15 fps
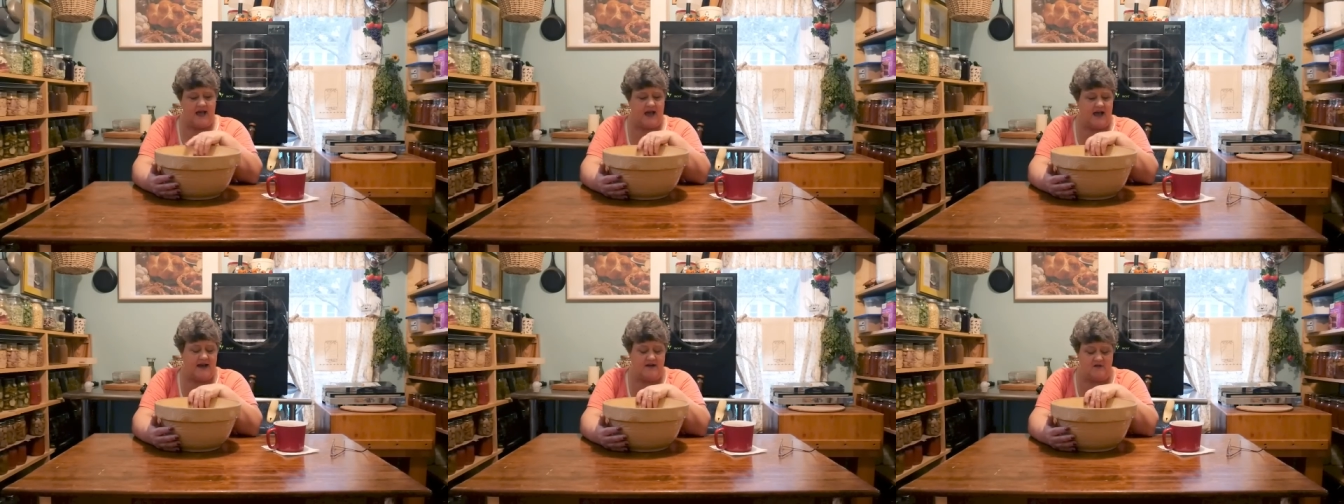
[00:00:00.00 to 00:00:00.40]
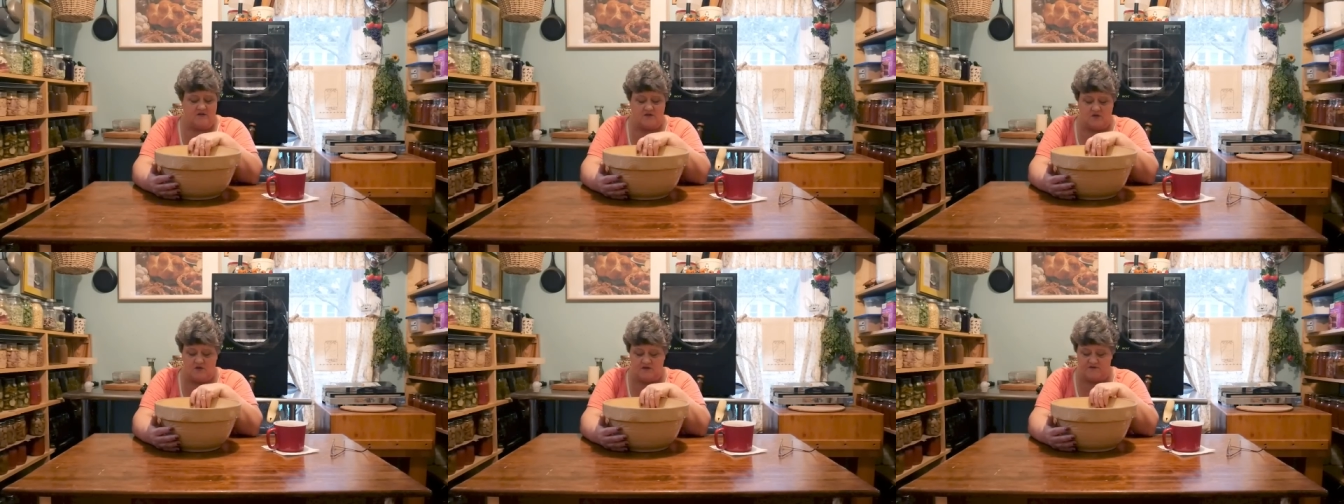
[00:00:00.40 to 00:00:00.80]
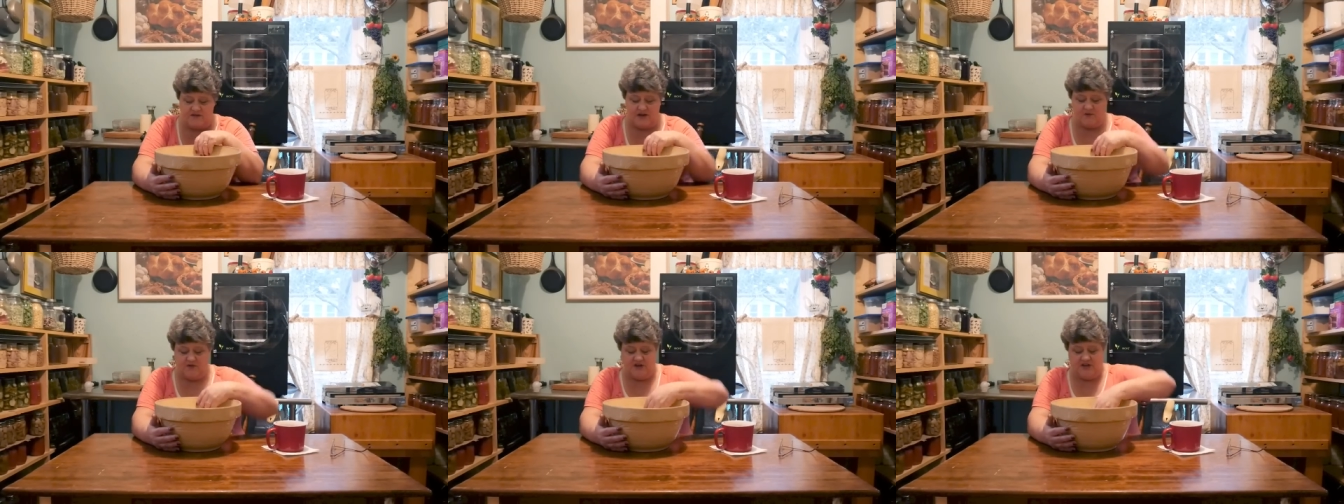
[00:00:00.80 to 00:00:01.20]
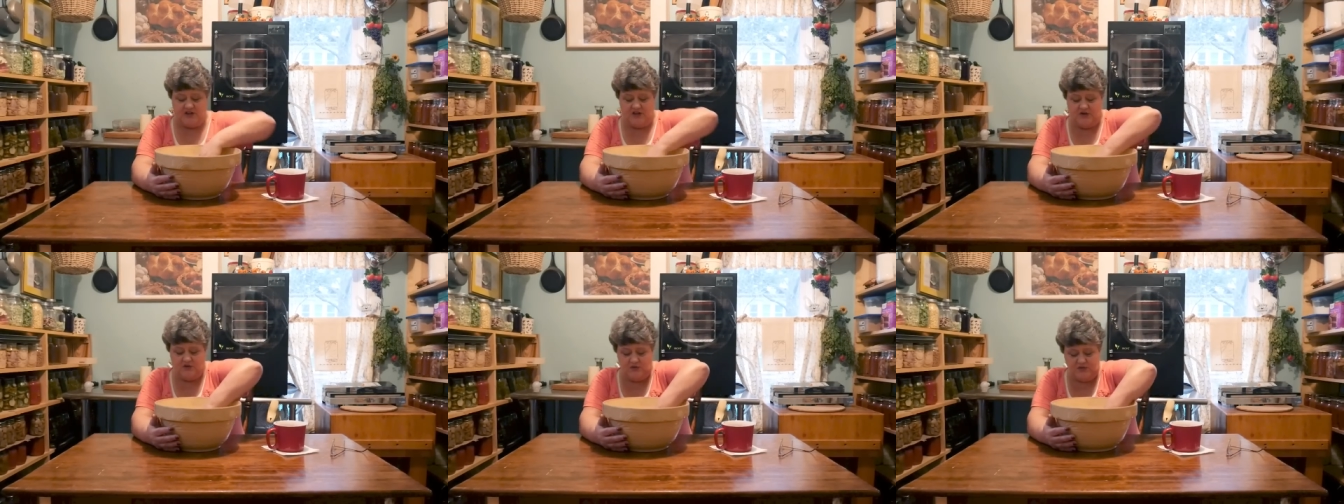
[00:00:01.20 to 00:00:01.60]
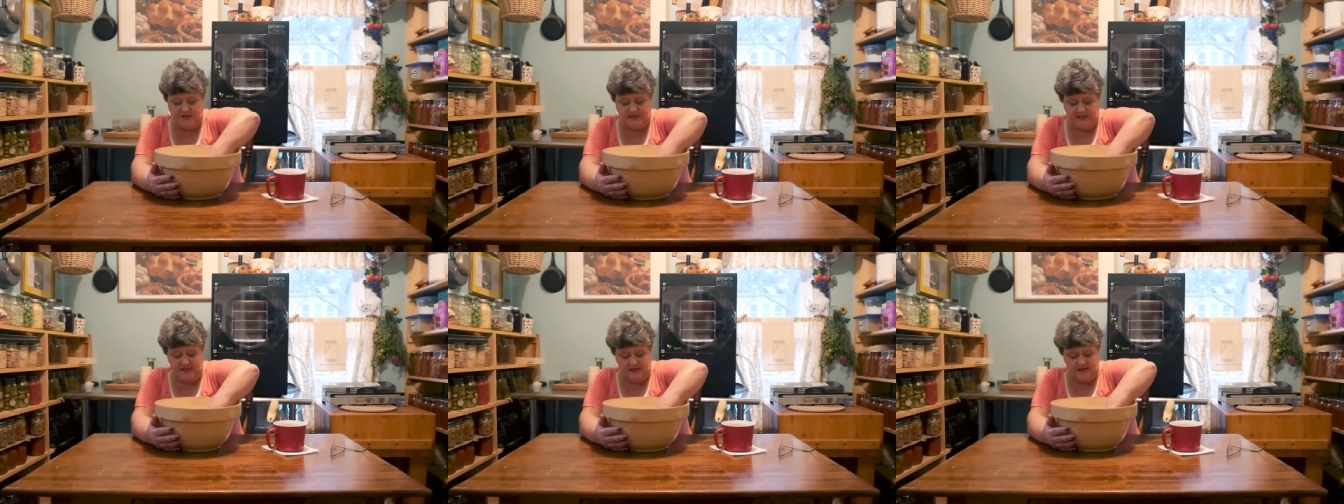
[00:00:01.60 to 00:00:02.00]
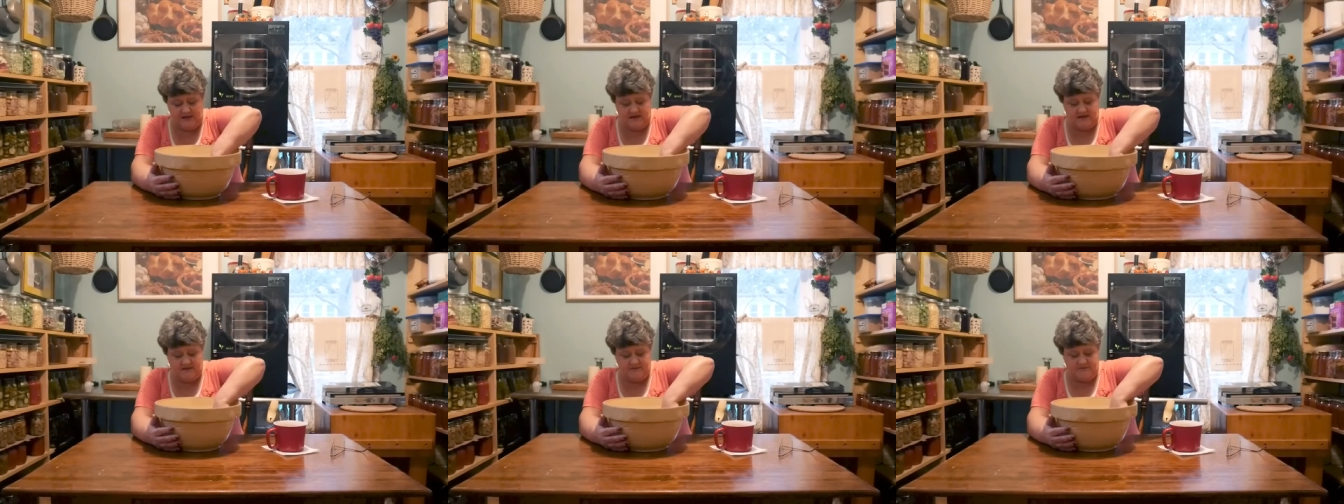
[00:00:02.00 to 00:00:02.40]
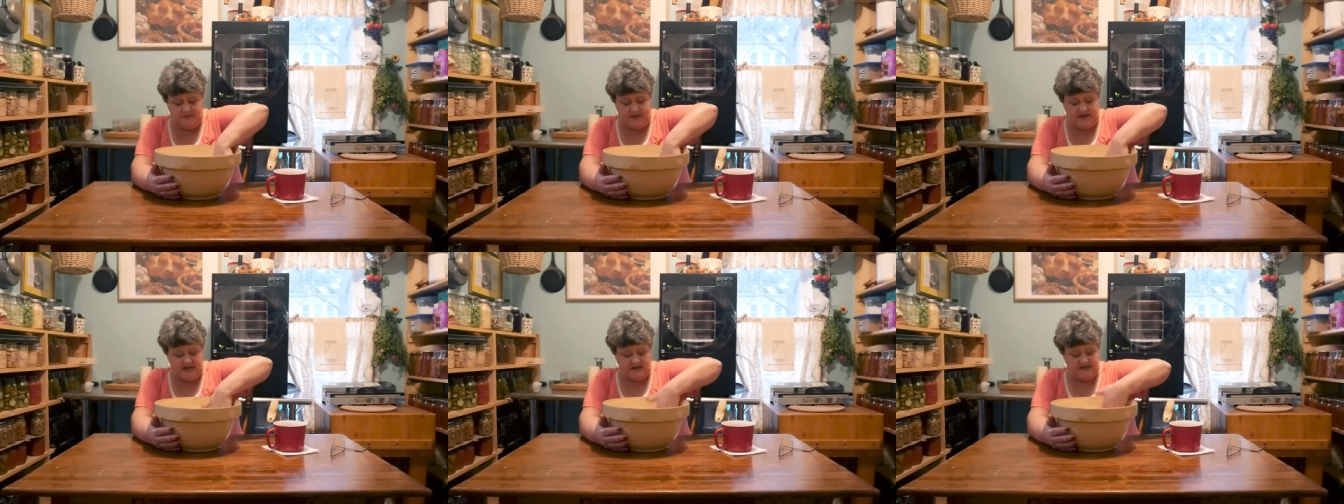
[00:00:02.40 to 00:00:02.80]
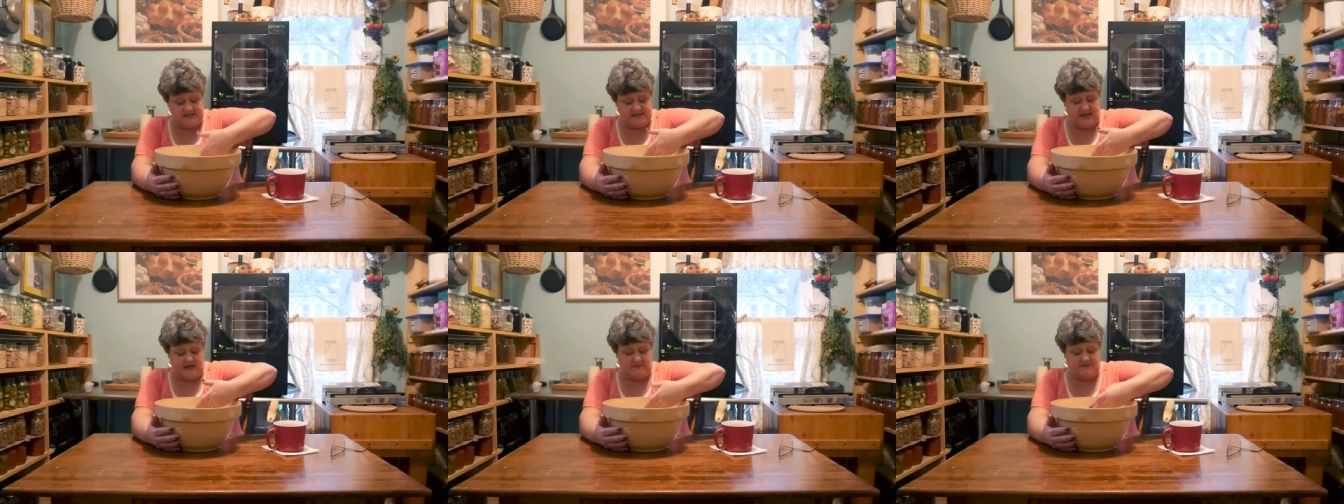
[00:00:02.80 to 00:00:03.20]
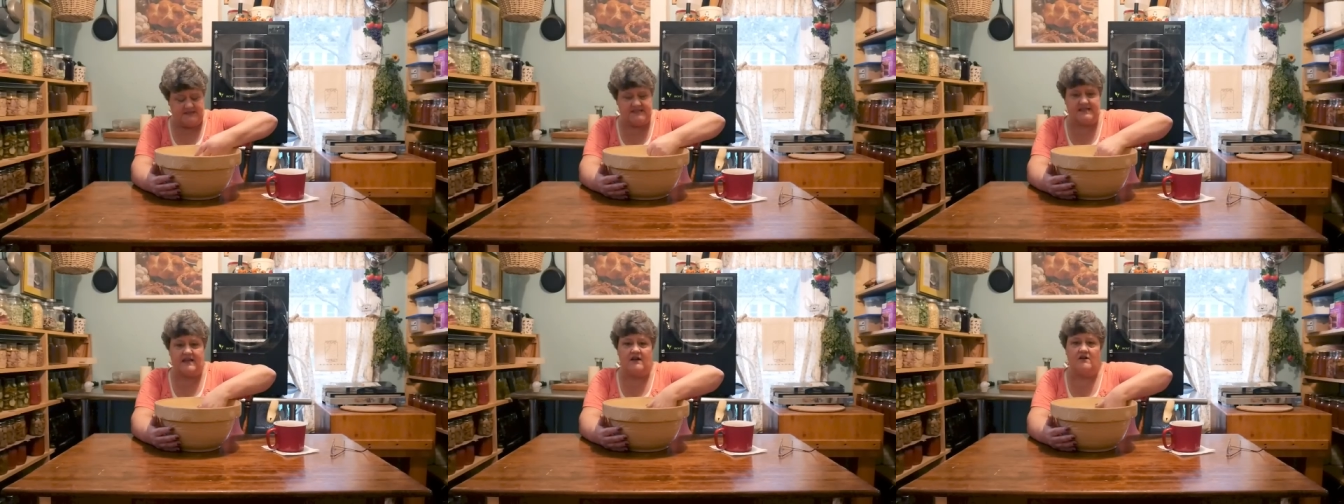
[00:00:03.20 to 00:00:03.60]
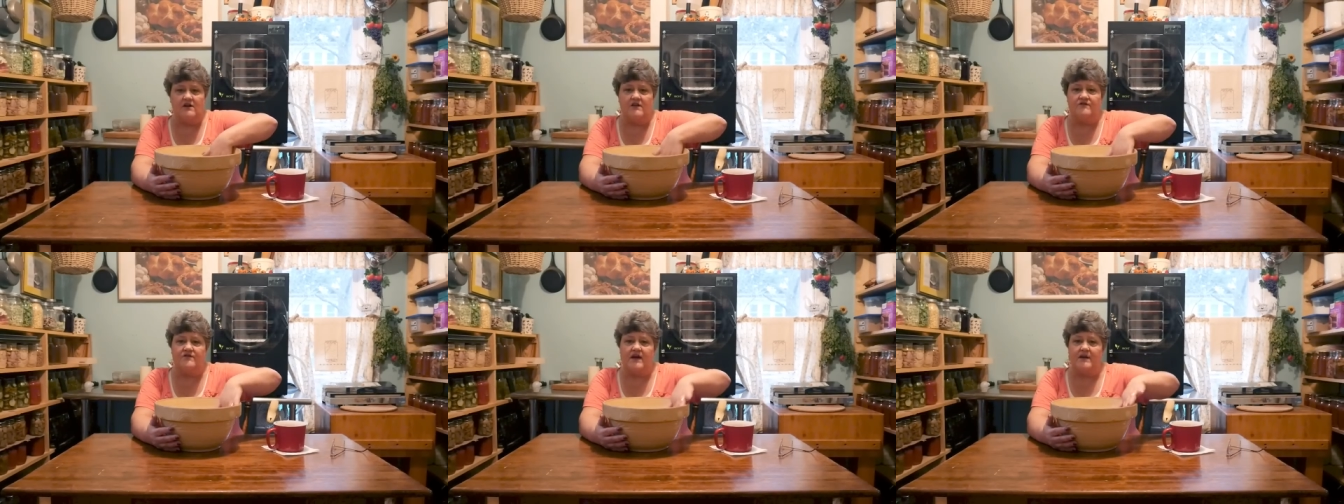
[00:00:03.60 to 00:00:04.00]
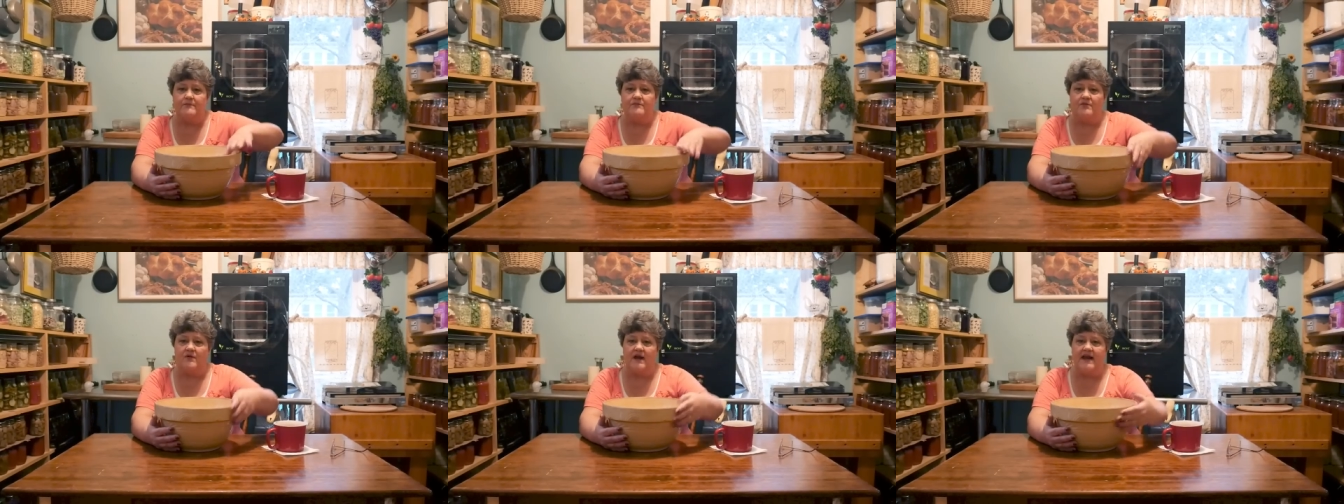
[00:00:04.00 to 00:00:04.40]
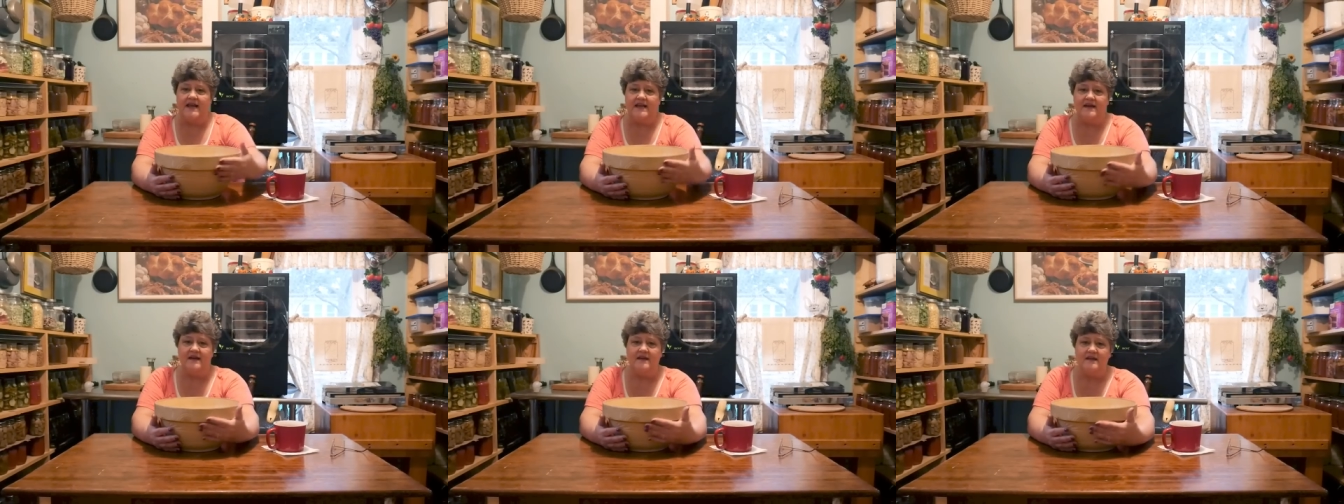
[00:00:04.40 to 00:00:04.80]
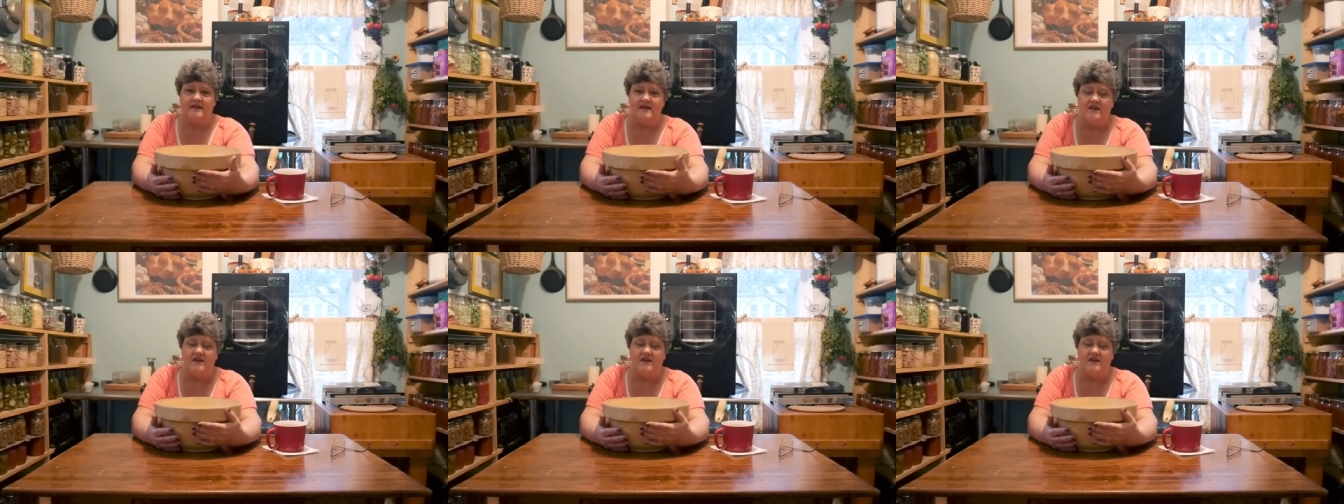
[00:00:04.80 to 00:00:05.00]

I don't know if I would use it because I'm scared if I break it.